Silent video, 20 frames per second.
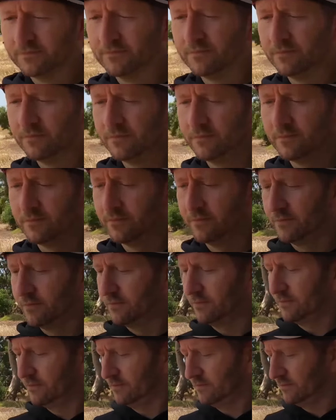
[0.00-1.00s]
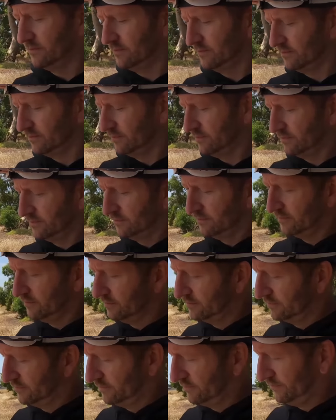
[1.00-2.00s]
long range Tony. This is the
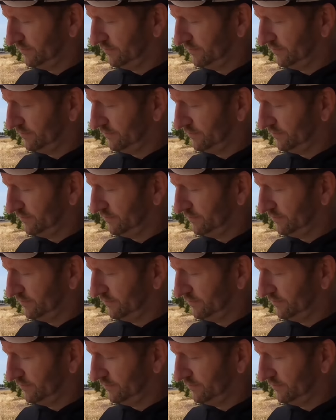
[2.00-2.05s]
iFlight